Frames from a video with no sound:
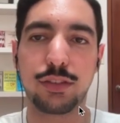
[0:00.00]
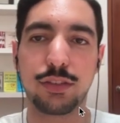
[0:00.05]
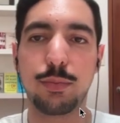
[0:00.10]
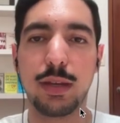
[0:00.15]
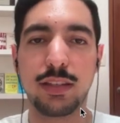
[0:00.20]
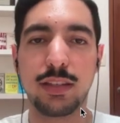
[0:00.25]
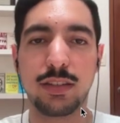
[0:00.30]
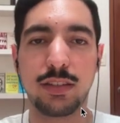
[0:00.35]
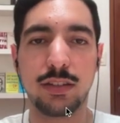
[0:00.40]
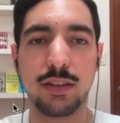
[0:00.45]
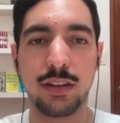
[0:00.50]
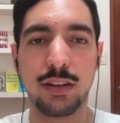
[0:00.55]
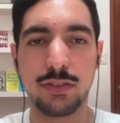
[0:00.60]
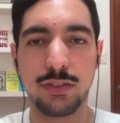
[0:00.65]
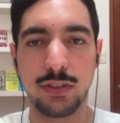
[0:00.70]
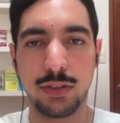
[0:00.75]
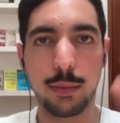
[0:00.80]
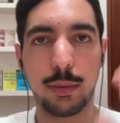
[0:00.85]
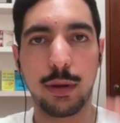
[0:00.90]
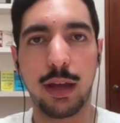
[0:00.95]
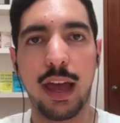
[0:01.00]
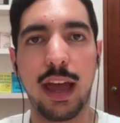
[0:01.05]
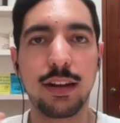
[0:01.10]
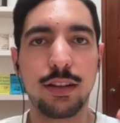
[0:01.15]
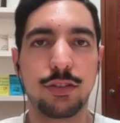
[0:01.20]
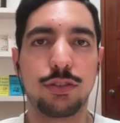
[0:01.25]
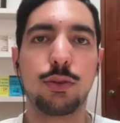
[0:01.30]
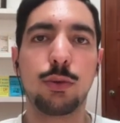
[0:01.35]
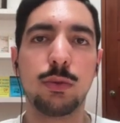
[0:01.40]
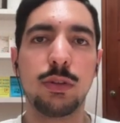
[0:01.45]
messages. And
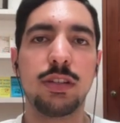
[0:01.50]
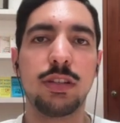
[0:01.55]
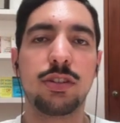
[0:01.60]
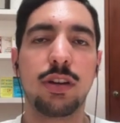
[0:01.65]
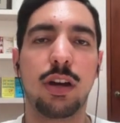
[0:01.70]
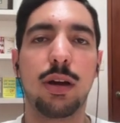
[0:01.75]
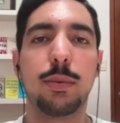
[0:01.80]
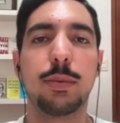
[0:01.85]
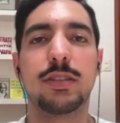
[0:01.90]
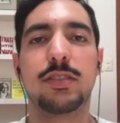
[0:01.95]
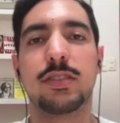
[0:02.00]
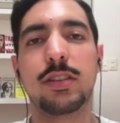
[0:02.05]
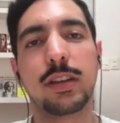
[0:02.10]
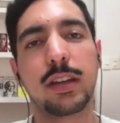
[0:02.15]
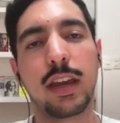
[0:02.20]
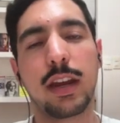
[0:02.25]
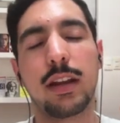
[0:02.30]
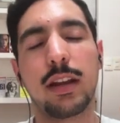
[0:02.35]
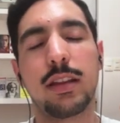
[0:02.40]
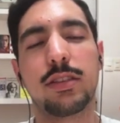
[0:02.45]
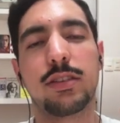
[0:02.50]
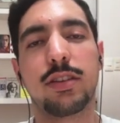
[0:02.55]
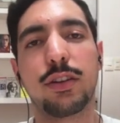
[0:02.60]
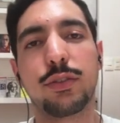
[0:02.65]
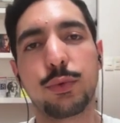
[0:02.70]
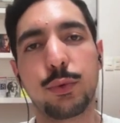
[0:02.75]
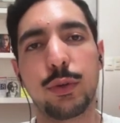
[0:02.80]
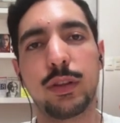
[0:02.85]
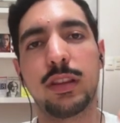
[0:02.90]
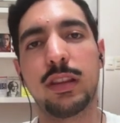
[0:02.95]
its only job is to get in
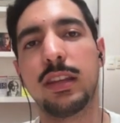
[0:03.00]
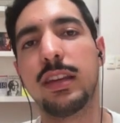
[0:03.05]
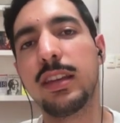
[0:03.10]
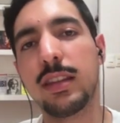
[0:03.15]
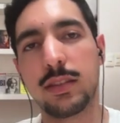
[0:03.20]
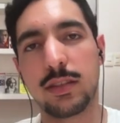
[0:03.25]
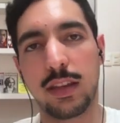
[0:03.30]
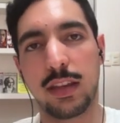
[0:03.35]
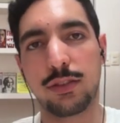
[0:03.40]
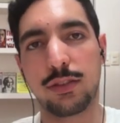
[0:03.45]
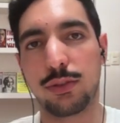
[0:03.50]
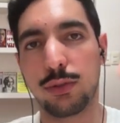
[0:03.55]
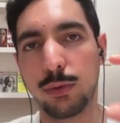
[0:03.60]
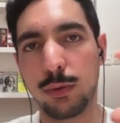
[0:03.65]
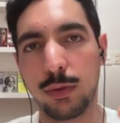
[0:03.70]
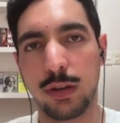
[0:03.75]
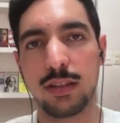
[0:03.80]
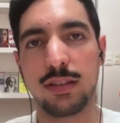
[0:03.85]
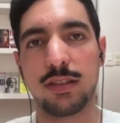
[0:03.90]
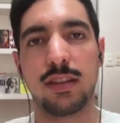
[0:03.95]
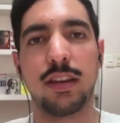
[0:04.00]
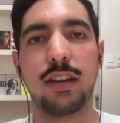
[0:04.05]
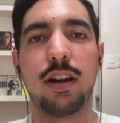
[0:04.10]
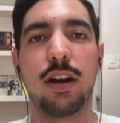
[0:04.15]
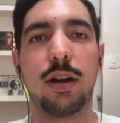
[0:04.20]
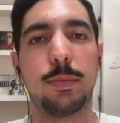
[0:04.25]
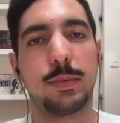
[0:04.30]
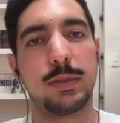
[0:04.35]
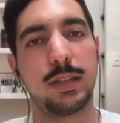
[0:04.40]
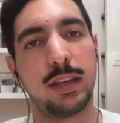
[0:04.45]
touch with leads as soon as they
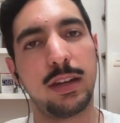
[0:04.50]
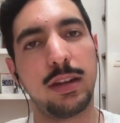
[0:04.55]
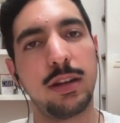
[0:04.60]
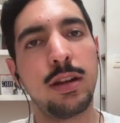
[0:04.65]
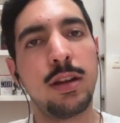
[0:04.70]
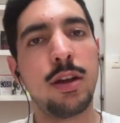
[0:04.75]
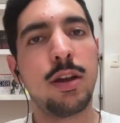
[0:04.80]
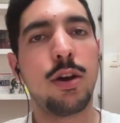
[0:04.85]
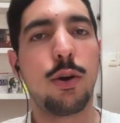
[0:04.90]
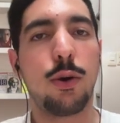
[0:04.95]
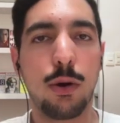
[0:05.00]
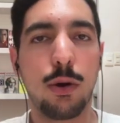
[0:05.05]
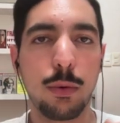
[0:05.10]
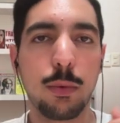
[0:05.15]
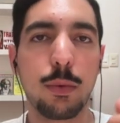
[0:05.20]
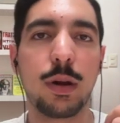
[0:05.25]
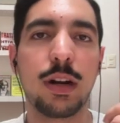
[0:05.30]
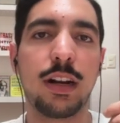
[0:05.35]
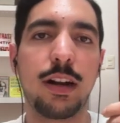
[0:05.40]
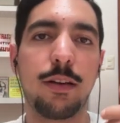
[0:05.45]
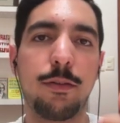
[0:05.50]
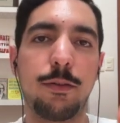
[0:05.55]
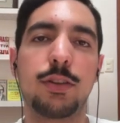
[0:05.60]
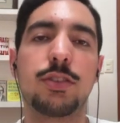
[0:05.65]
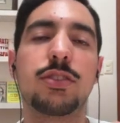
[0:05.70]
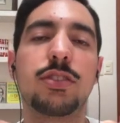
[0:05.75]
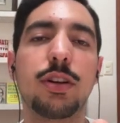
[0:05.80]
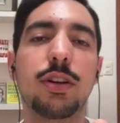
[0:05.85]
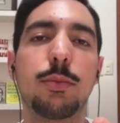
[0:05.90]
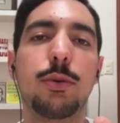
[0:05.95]
opt in or whenever
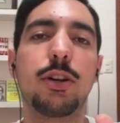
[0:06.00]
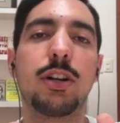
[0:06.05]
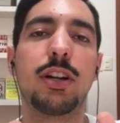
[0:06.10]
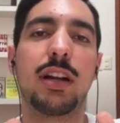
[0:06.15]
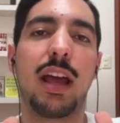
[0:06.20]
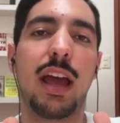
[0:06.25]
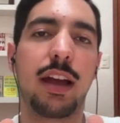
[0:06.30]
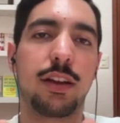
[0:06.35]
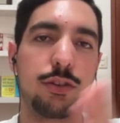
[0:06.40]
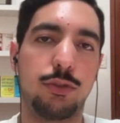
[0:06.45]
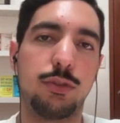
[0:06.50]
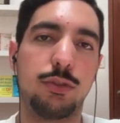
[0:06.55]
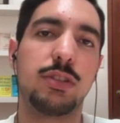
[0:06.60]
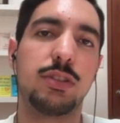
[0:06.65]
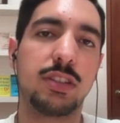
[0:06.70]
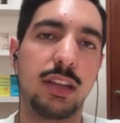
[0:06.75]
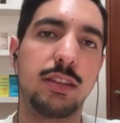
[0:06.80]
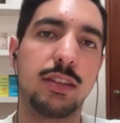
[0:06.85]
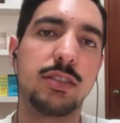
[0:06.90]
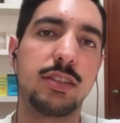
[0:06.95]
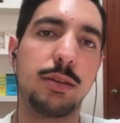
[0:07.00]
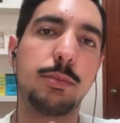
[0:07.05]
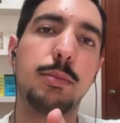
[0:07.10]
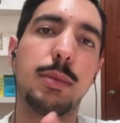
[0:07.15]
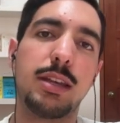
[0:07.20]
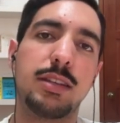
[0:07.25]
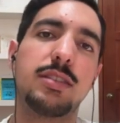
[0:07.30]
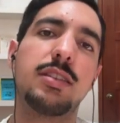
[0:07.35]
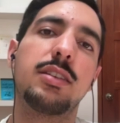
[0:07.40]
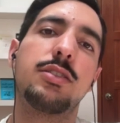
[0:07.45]
someone actually sends a
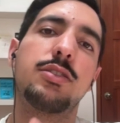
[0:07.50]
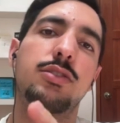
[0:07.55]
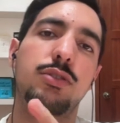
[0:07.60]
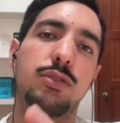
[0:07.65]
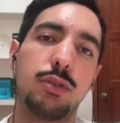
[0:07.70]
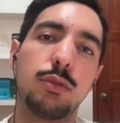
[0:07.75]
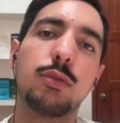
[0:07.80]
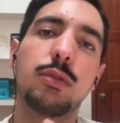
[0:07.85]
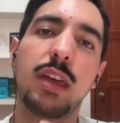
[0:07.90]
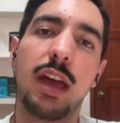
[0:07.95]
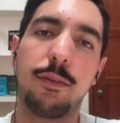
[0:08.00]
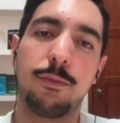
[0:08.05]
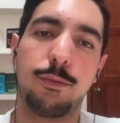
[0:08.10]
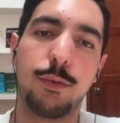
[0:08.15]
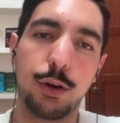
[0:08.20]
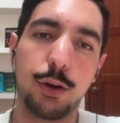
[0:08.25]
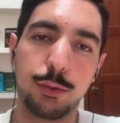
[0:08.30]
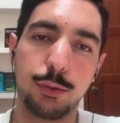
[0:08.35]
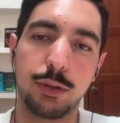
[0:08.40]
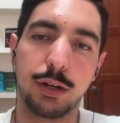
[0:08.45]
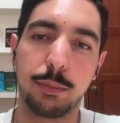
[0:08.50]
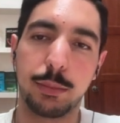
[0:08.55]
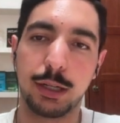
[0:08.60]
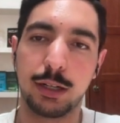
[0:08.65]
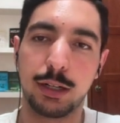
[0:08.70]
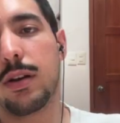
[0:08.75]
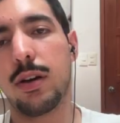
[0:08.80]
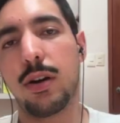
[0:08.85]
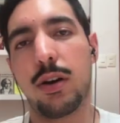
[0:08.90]
message to that phone number.